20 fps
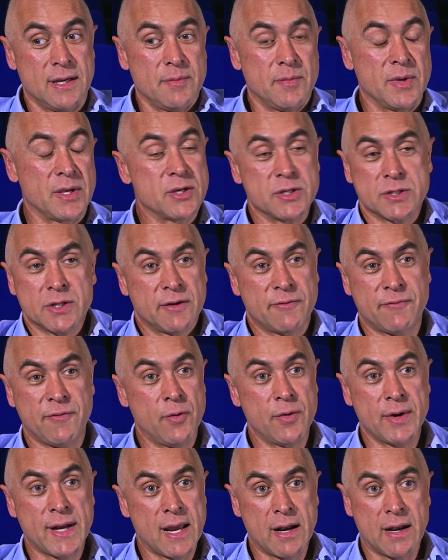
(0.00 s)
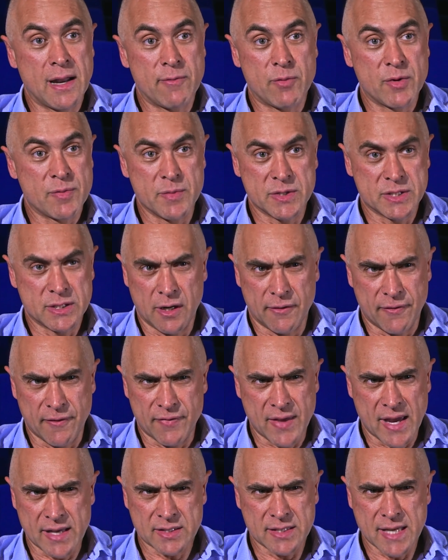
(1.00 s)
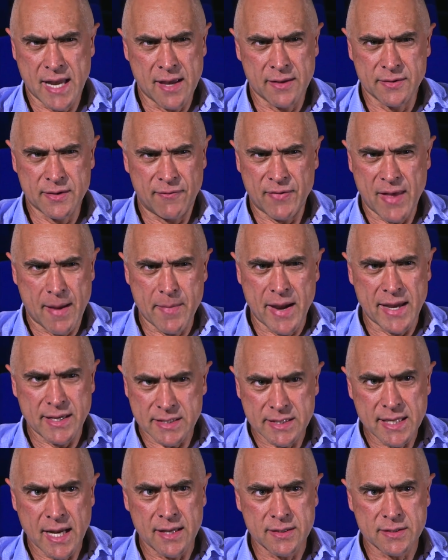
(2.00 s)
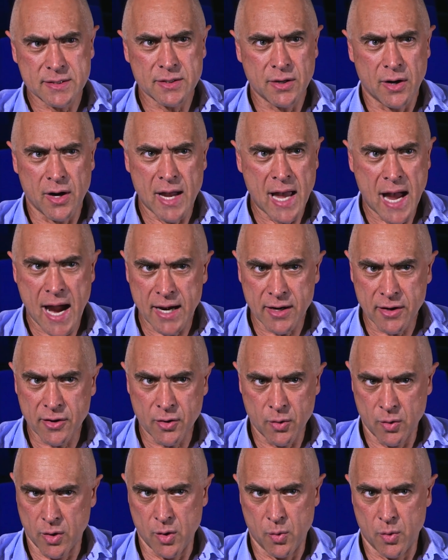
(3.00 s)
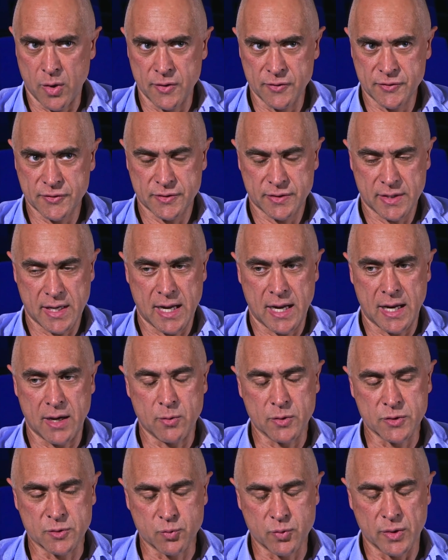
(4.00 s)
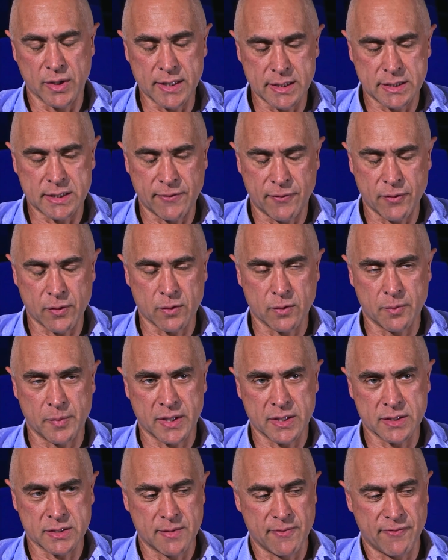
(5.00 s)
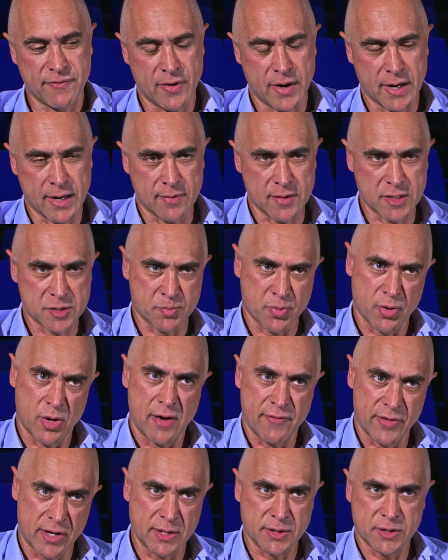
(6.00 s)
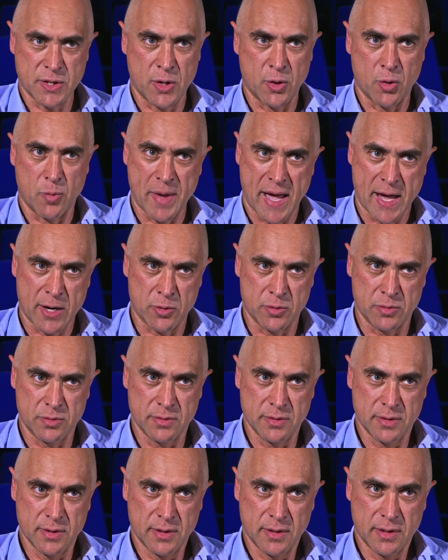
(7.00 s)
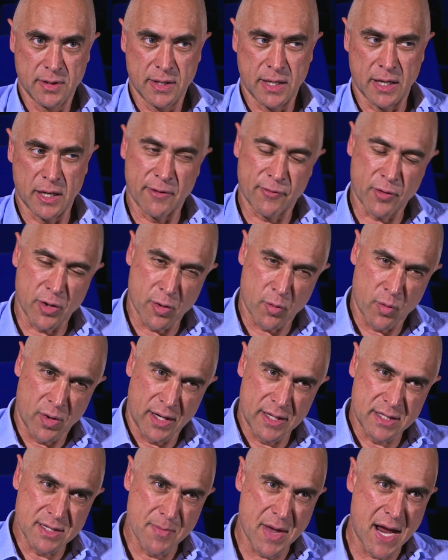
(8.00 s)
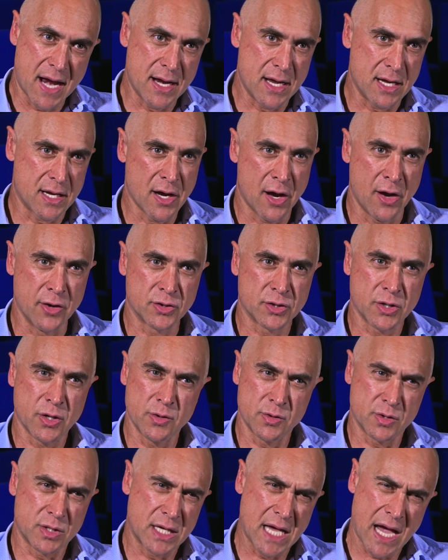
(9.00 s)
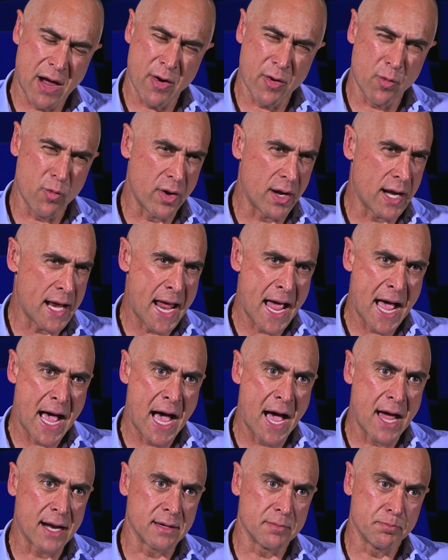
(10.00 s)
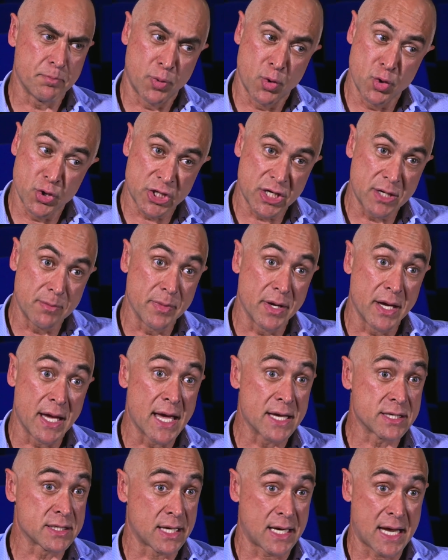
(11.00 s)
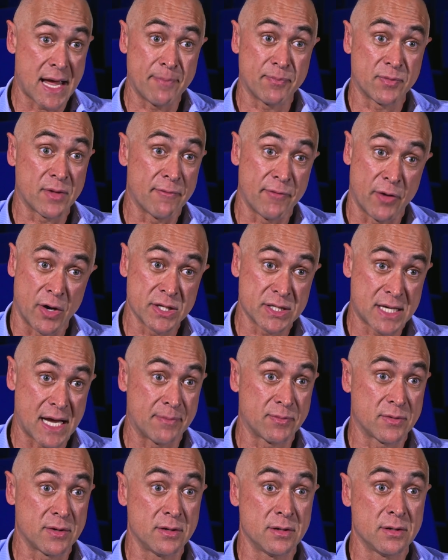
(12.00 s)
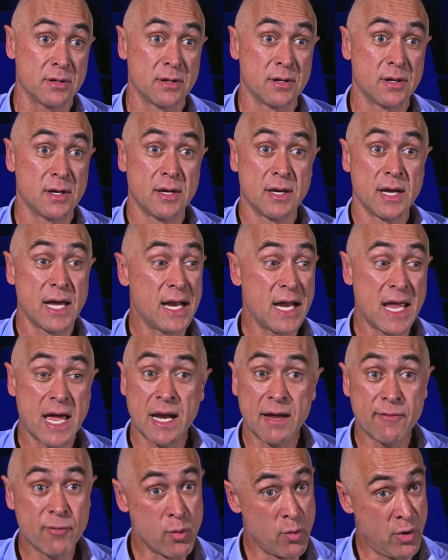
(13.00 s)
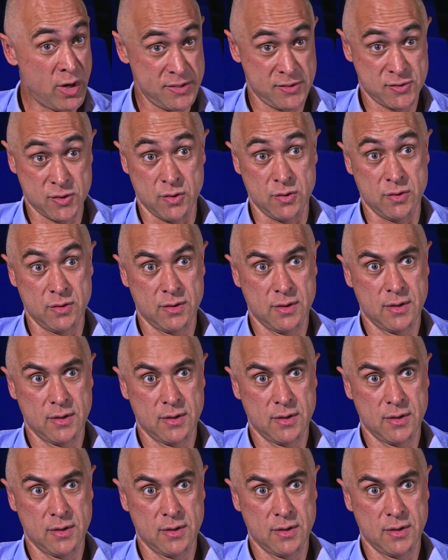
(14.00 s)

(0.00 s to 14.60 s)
because I'd fallen out of love with myself, if that sound, if that makes sense. I hated who I was. And it was really difficult because I'm fighting this private internal battle and I've got a really demanding coach who's going really hard and pushing me as a, cap, a vice captain, and he had every right to.